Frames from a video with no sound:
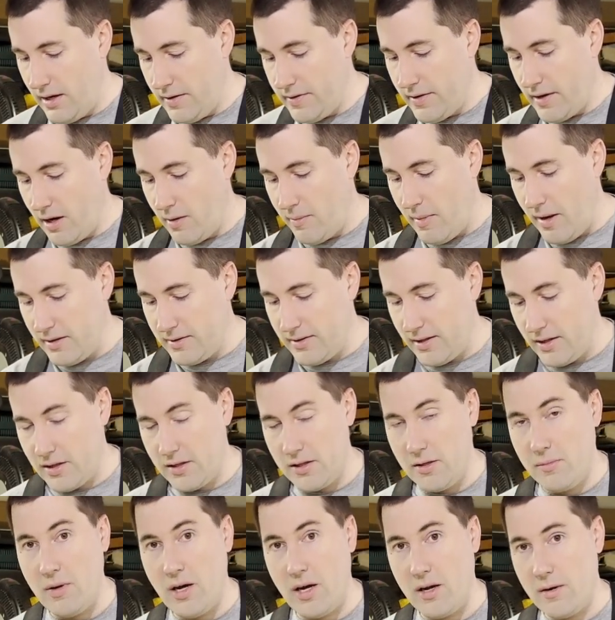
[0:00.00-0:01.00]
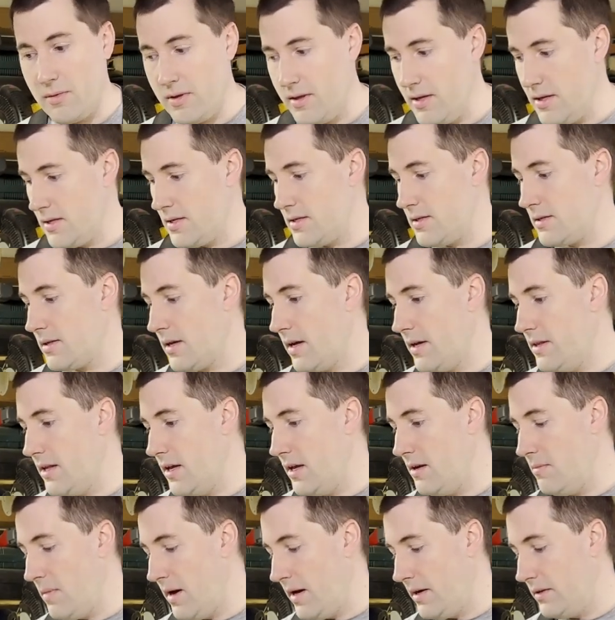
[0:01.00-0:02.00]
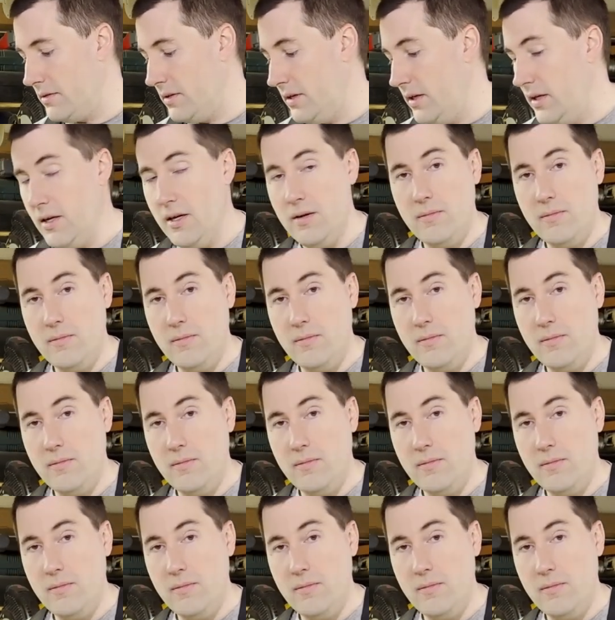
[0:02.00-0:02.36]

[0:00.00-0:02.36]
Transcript: and then I'll mount that on the bottom of this, and then mount